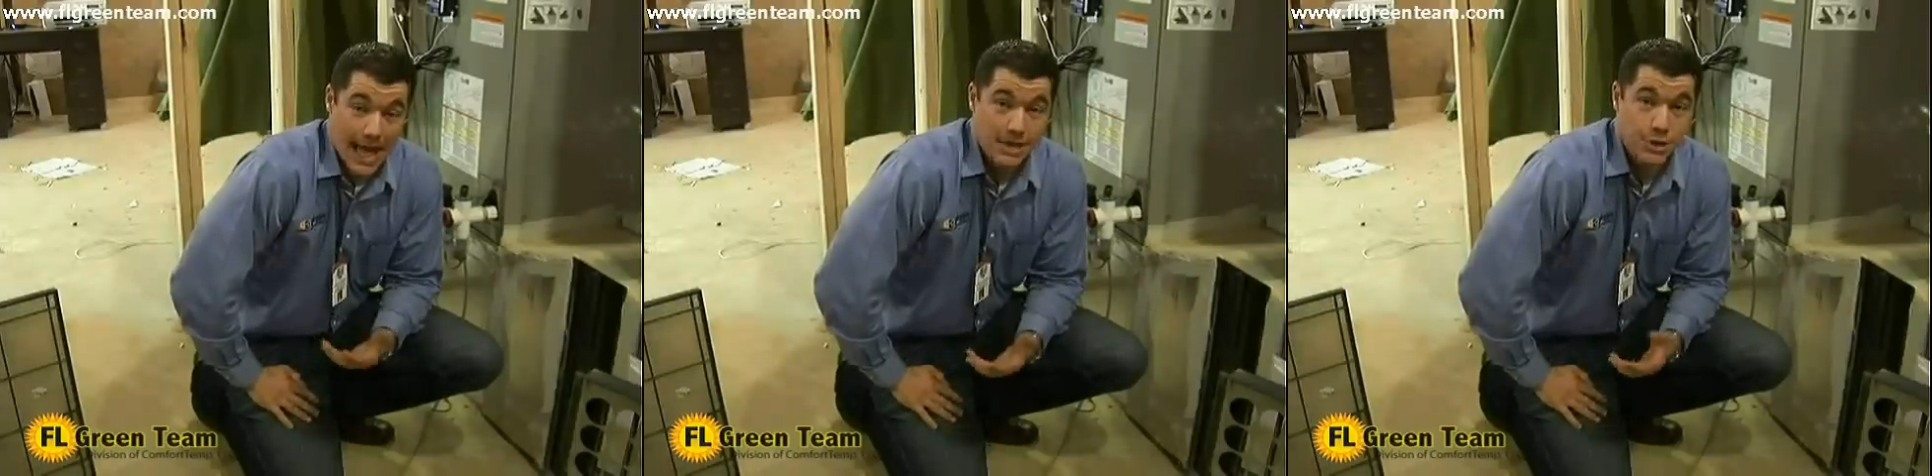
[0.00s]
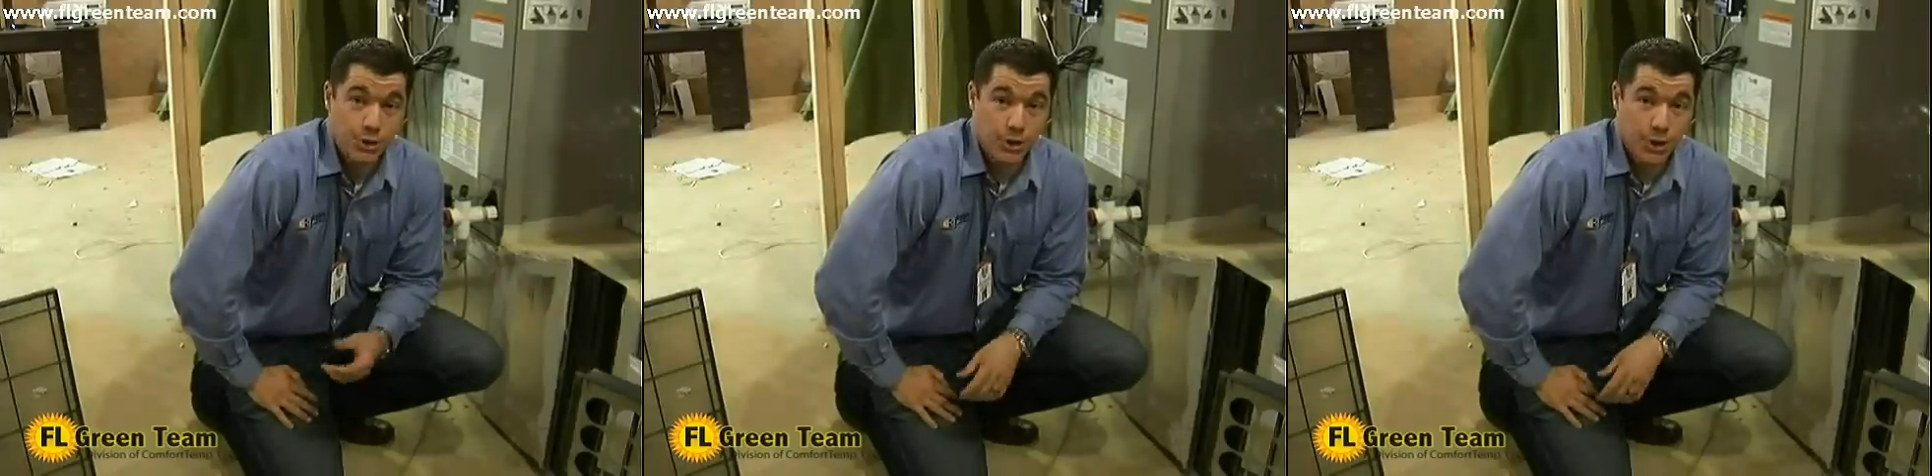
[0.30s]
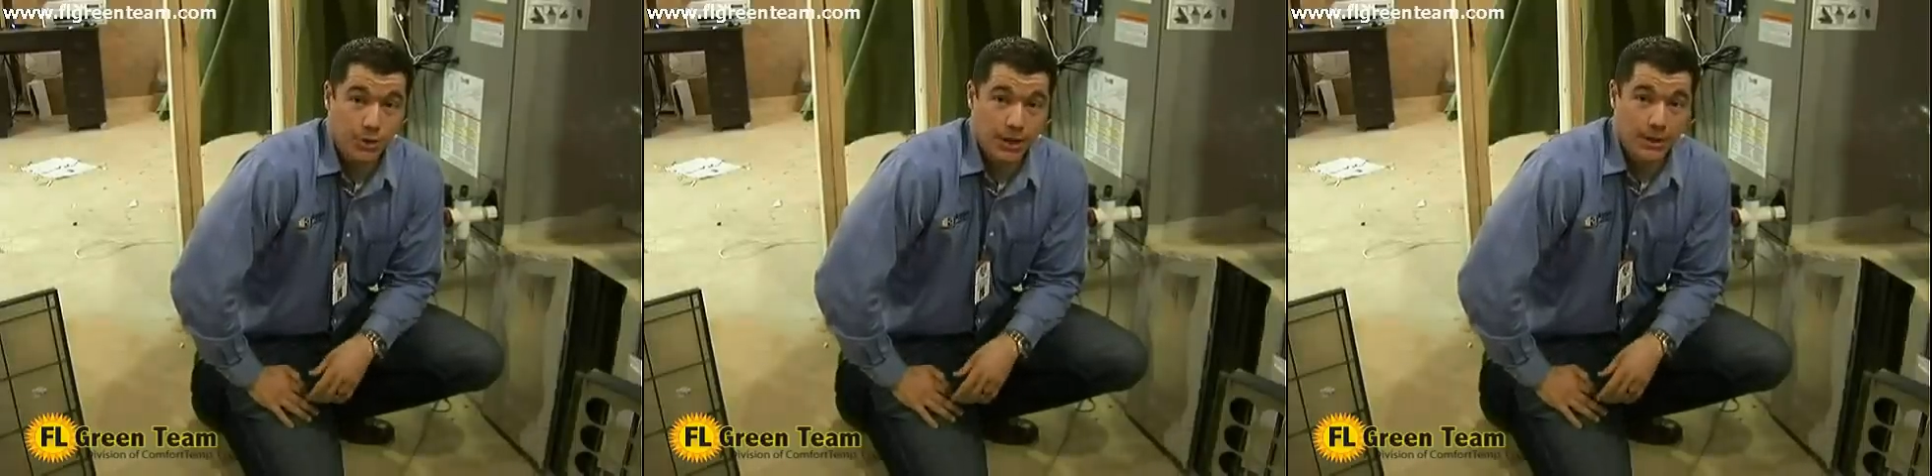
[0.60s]
and your
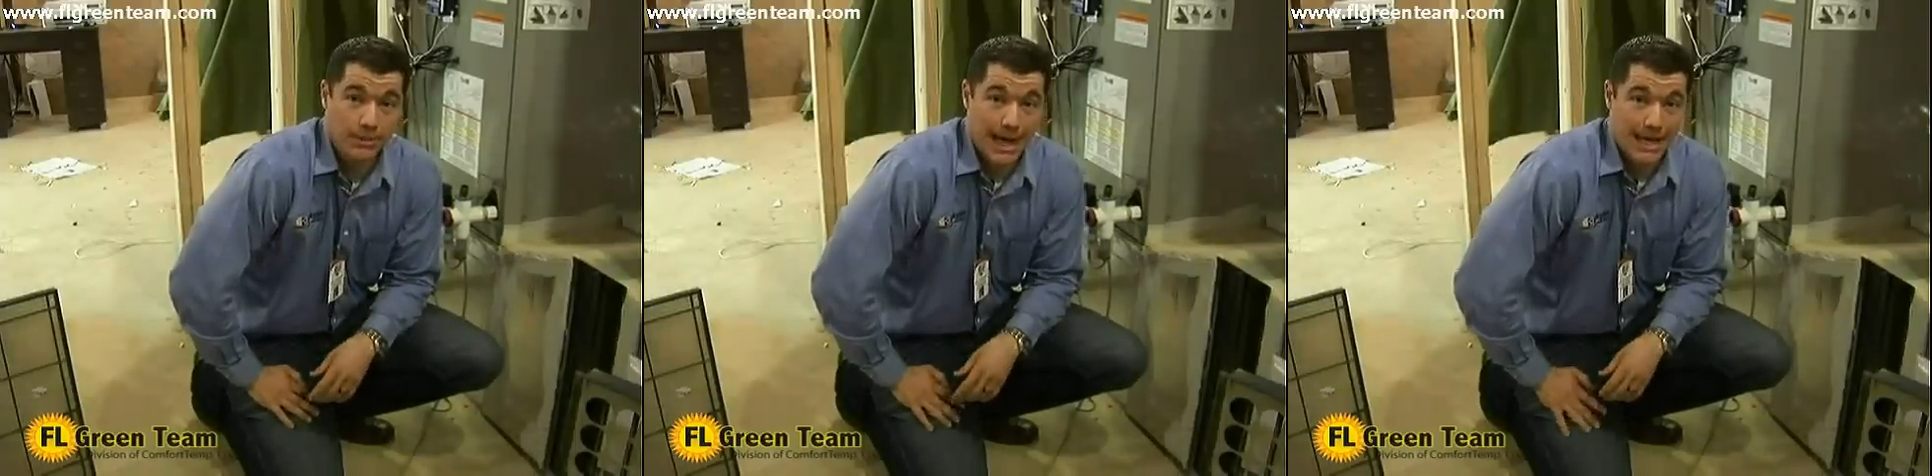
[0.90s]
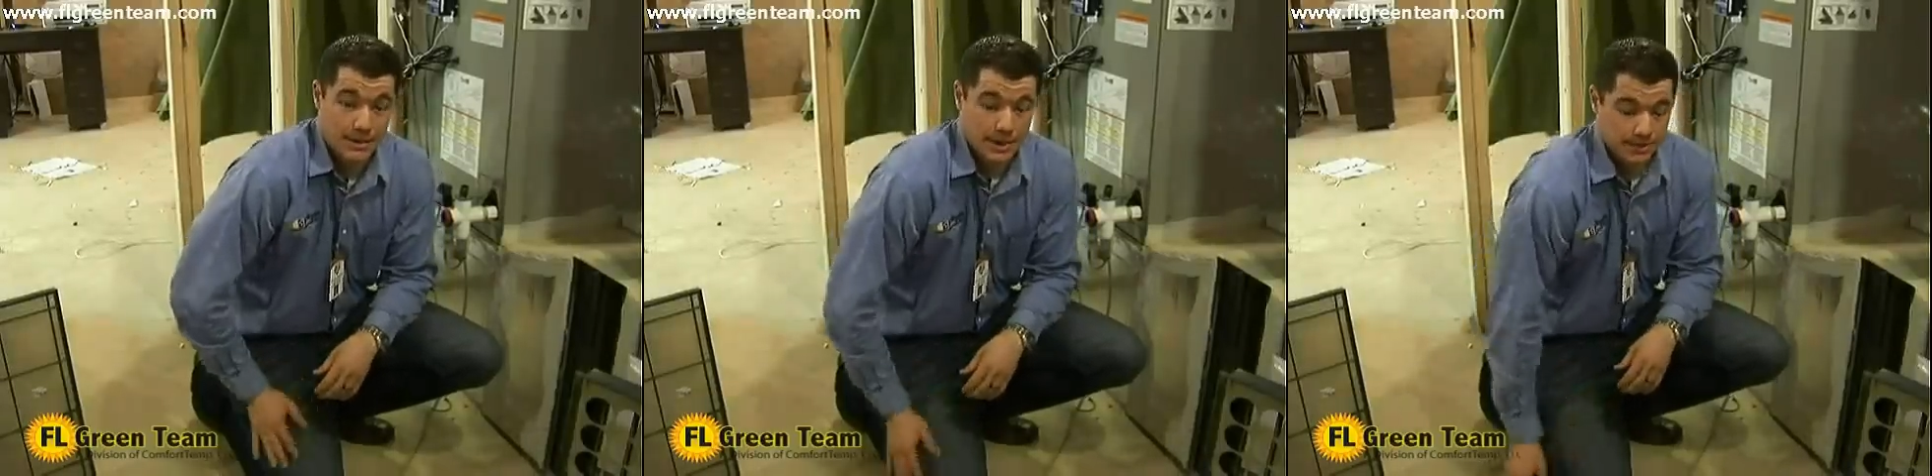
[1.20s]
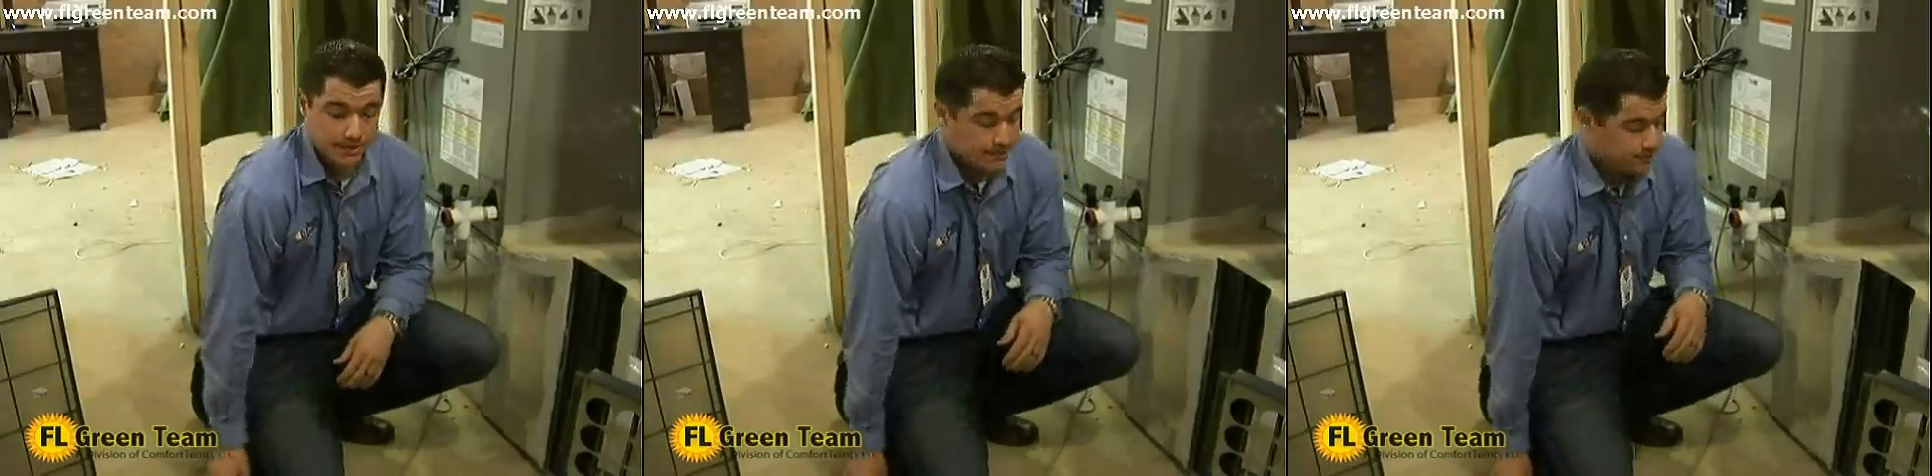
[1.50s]
cooling
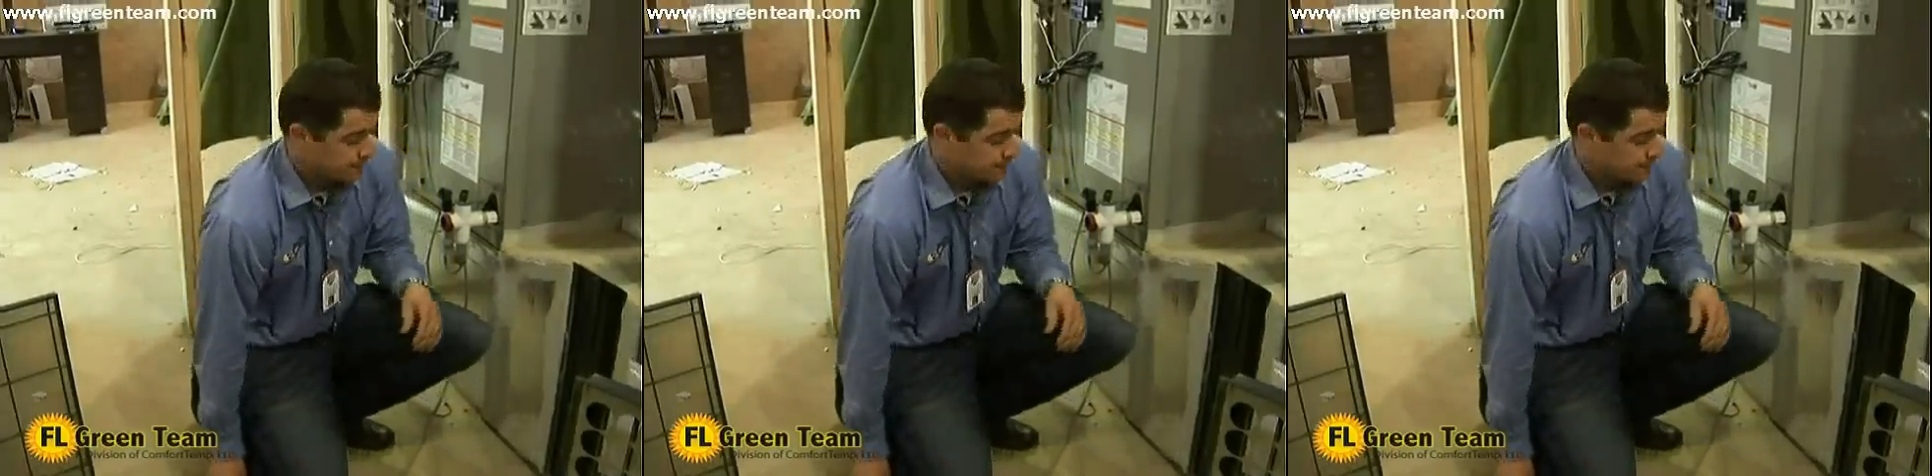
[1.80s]
capacity.